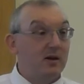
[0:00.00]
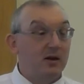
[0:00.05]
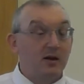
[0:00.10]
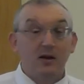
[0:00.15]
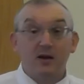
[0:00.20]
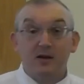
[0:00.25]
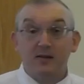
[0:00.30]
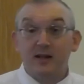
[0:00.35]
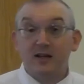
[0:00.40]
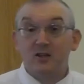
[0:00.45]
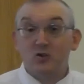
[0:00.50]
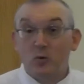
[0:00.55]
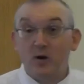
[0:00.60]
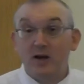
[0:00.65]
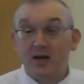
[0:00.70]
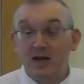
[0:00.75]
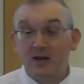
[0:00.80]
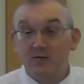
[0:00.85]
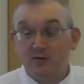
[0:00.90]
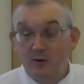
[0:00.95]
And that's why
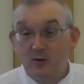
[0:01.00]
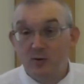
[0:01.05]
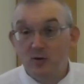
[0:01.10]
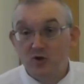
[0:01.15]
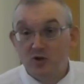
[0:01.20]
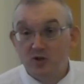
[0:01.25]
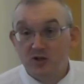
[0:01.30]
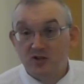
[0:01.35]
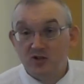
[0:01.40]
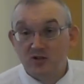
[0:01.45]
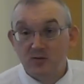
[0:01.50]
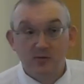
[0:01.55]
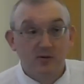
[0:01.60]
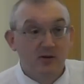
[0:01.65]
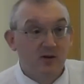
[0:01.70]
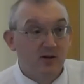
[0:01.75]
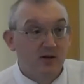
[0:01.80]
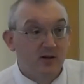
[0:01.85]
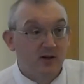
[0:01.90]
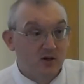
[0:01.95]
evolutionism
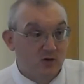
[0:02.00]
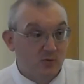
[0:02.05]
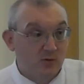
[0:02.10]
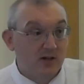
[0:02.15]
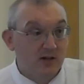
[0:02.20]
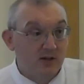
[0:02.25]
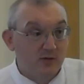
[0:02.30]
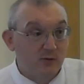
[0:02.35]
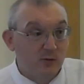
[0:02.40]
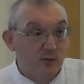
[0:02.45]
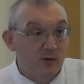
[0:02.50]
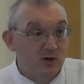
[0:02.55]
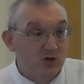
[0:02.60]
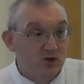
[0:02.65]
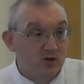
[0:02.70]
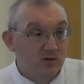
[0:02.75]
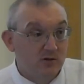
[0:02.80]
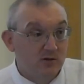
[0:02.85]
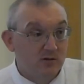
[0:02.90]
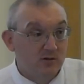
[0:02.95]
is really foolish.
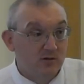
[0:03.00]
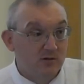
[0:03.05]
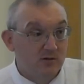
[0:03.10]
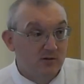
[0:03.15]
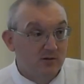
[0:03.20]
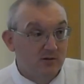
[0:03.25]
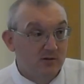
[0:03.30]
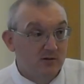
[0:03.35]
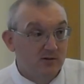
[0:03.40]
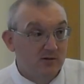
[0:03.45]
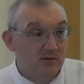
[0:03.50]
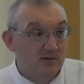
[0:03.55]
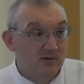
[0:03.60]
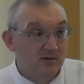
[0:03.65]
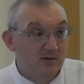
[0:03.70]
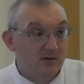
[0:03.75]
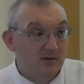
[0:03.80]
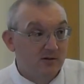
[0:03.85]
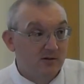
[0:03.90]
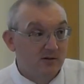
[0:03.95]

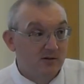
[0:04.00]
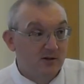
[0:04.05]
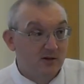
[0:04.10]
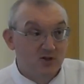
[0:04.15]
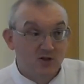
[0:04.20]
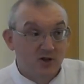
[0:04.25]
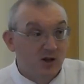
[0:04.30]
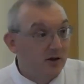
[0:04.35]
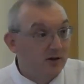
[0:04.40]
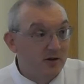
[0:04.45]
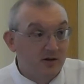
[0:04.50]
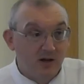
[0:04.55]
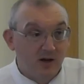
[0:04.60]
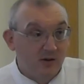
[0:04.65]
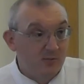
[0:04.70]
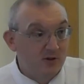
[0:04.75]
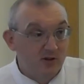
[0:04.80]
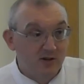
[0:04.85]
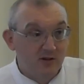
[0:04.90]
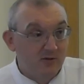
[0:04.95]
It's not
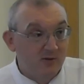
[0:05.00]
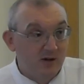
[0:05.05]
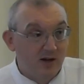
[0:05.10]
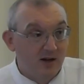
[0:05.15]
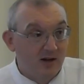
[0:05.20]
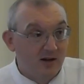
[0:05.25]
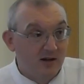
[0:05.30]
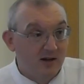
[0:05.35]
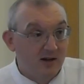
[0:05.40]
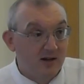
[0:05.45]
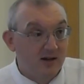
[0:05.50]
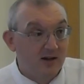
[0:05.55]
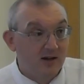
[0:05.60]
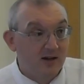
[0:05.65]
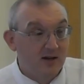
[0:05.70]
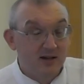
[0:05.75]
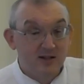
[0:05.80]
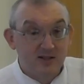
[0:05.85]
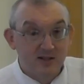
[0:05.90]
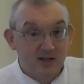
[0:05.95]
adapting to reality,
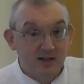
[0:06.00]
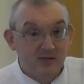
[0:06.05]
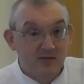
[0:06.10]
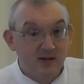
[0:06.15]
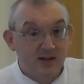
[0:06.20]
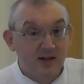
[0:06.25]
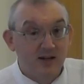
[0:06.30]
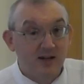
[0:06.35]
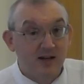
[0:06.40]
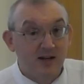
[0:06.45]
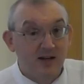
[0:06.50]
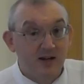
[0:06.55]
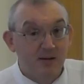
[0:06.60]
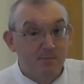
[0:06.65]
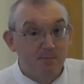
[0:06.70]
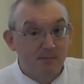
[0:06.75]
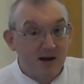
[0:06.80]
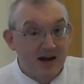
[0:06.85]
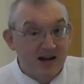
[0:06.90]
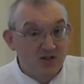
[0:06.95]
it's living in an
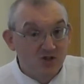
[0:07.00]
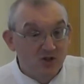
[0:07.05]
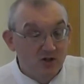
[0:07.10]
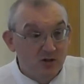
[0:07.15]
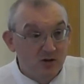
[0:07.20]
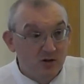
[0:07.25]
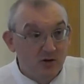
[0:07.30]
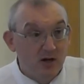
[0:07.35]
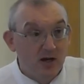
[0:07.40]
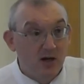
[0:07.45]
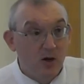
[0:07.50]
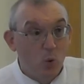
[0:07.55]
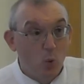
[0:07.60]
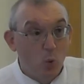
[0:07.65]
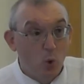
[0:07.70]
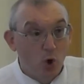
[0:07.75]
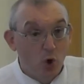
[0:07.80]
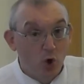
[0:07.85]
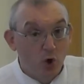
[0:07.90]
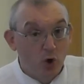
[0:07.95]
imaginary
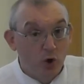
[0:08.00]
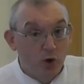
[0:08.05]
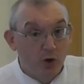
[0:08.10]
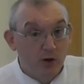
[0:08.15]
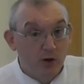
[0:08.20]
world.